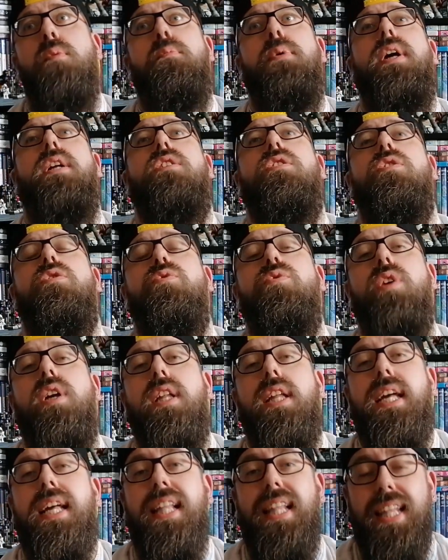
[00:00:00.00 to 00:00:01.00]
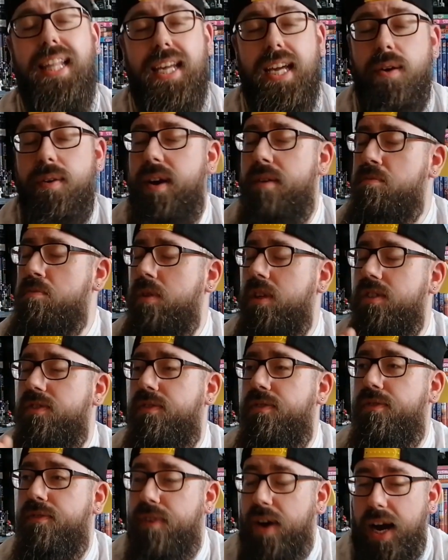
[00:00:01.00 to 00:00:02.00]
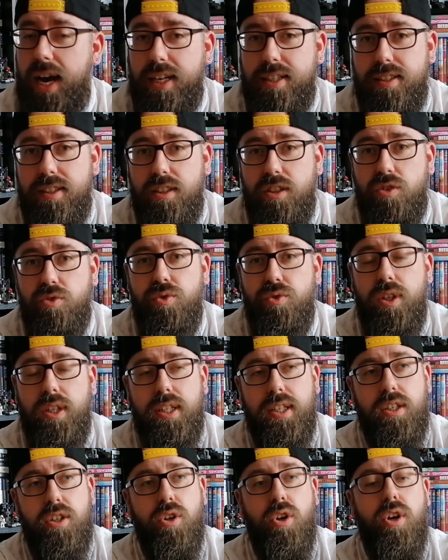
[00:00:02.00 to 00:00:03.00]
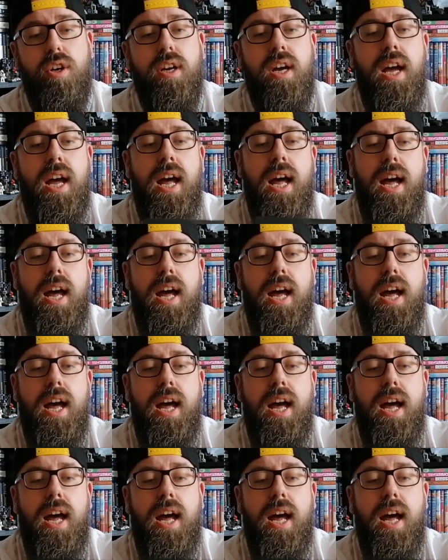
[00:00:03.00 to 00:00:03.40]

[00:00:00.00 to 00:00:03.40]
The picture's really clear when everybody's fighting. It's really good.